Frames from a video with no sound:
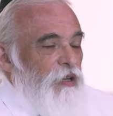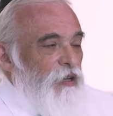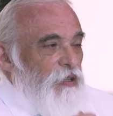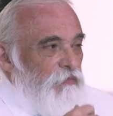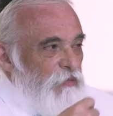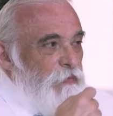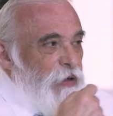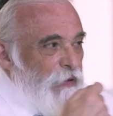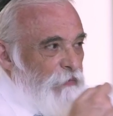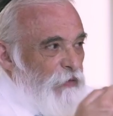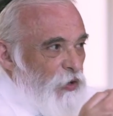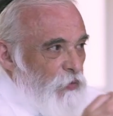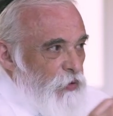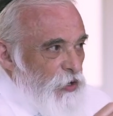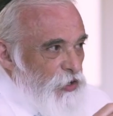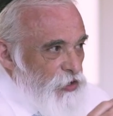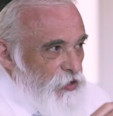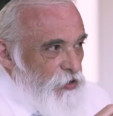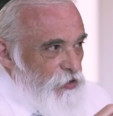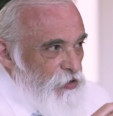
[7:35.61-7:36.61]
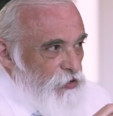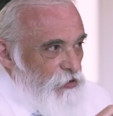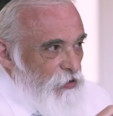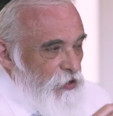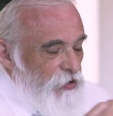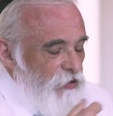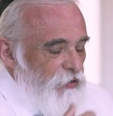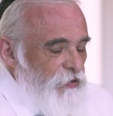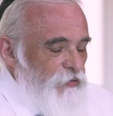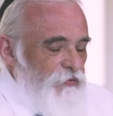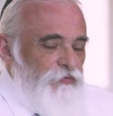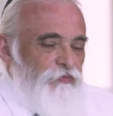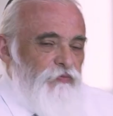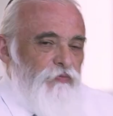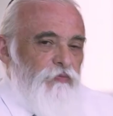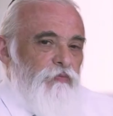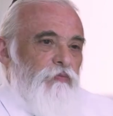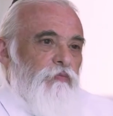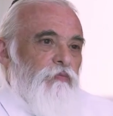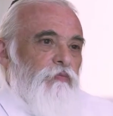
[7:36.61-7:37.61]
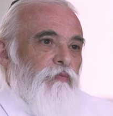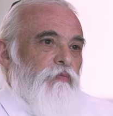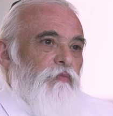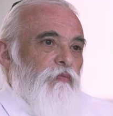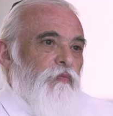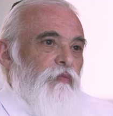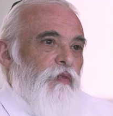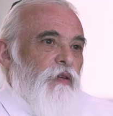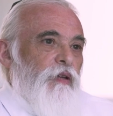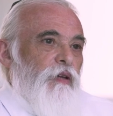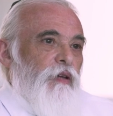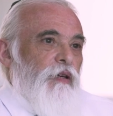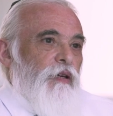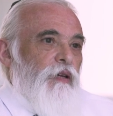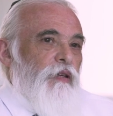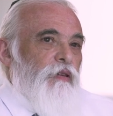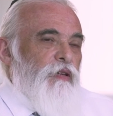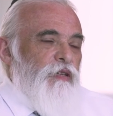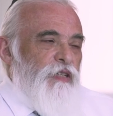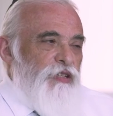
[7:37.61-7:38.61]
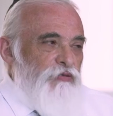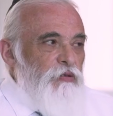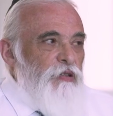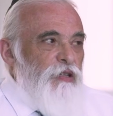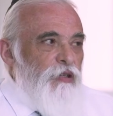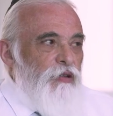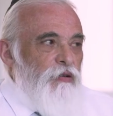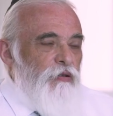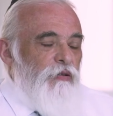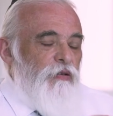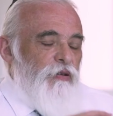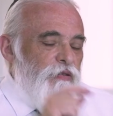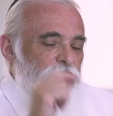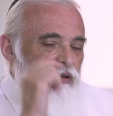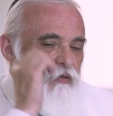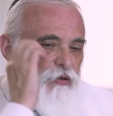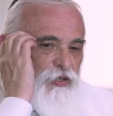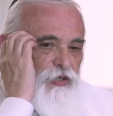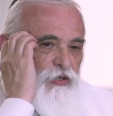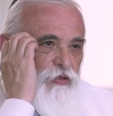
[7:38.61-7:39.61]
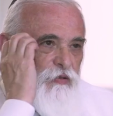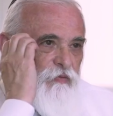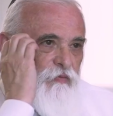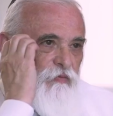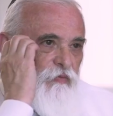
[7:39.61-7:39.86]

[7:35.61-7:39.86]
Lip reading: Let me make my question stronger. This is really the core of the question.